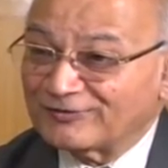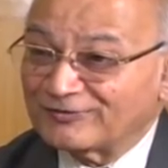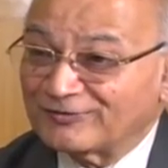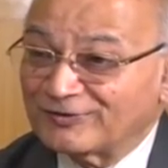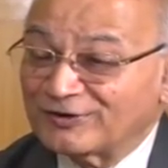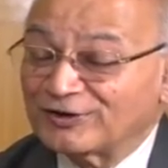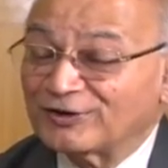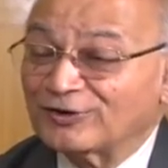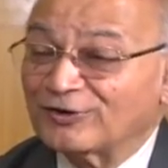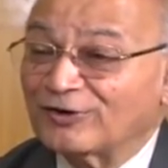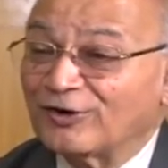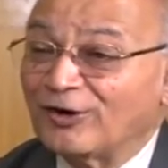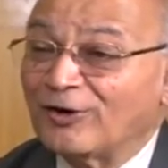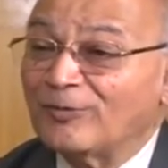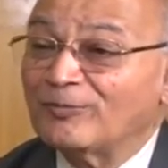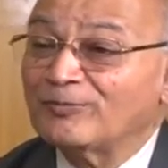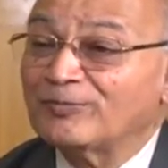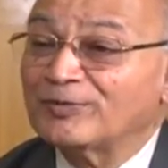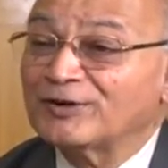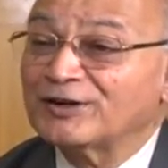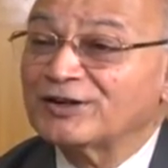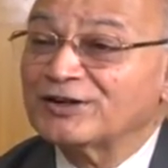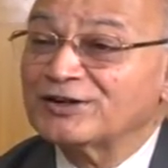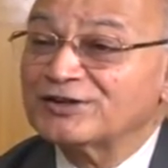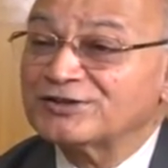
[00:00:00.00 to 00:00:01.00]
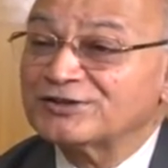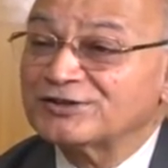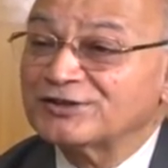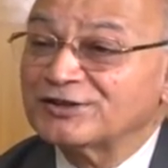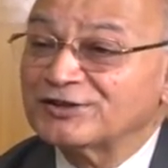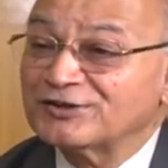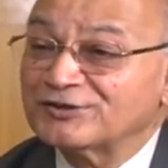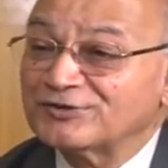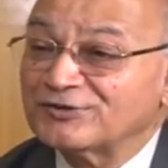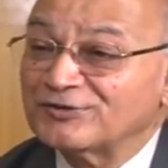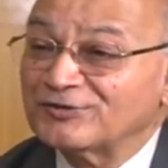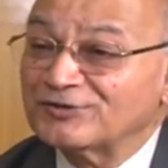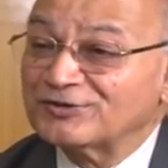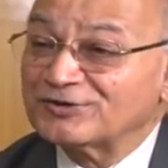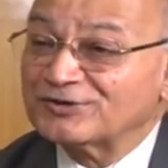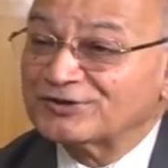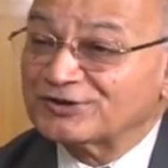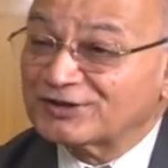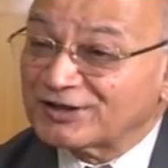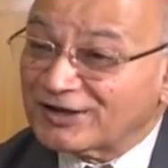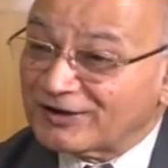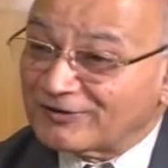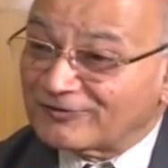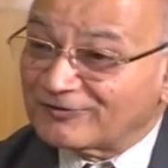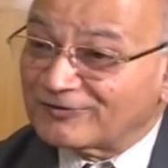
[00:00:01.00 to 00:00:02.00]
where the competition is so
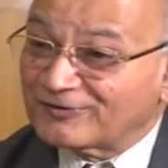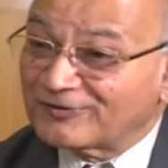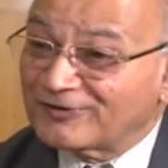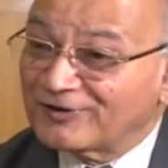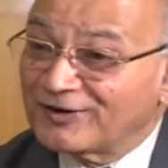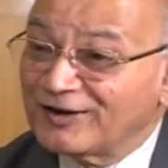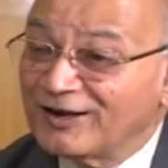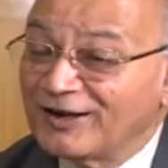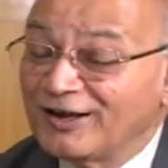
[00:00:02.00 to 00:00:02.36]
stiff,